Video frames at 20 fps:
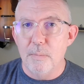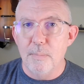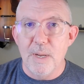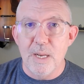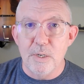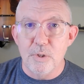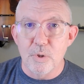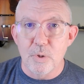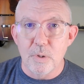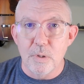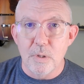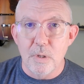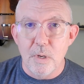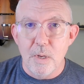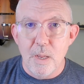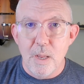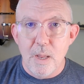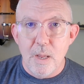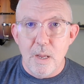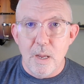major.
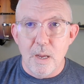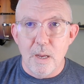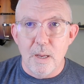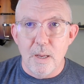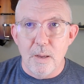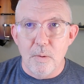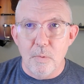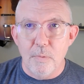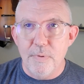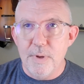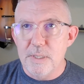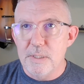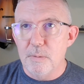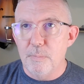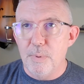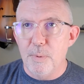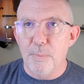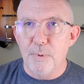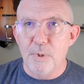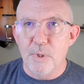We've had
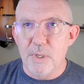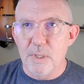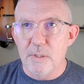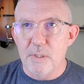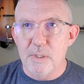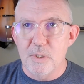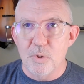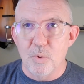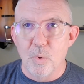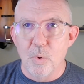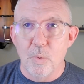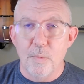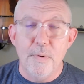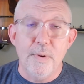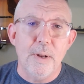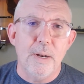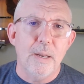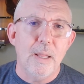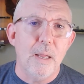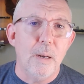some people look at the store. We've
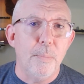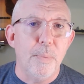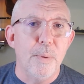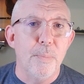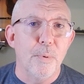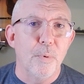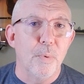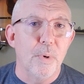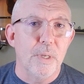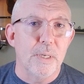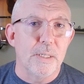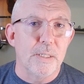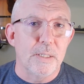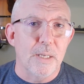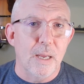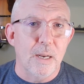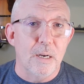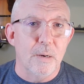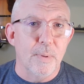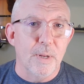had a lot of people really
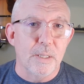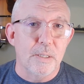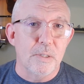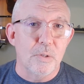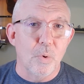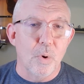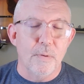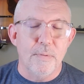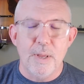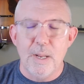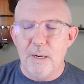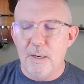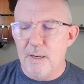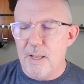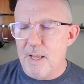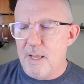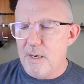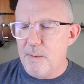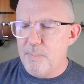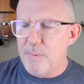excited about the store. I've had a
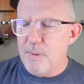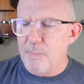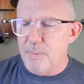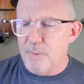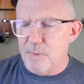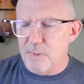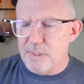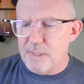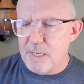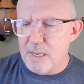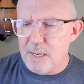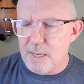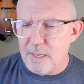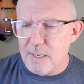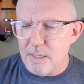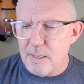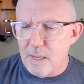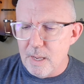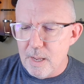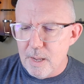lot of people
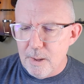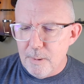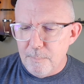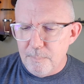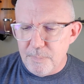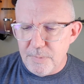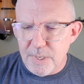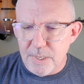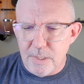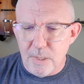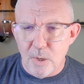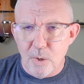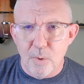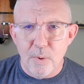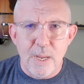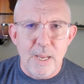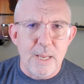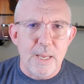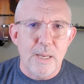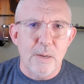say,
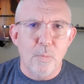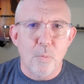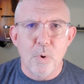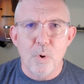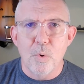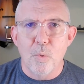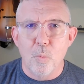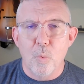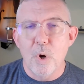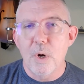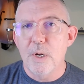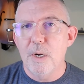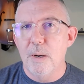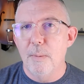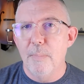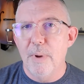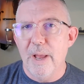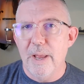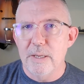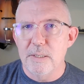hey, we're going
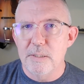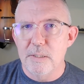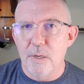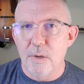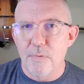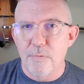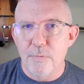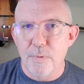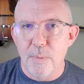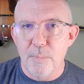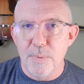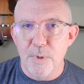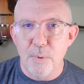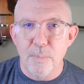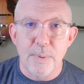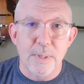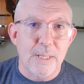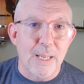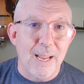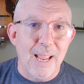to buy stuff from
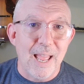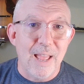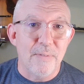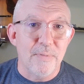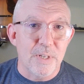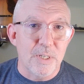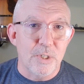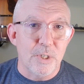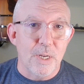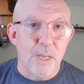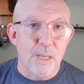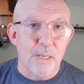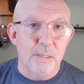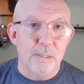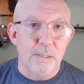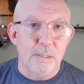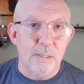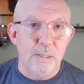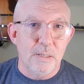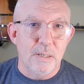you, but they haven't yet,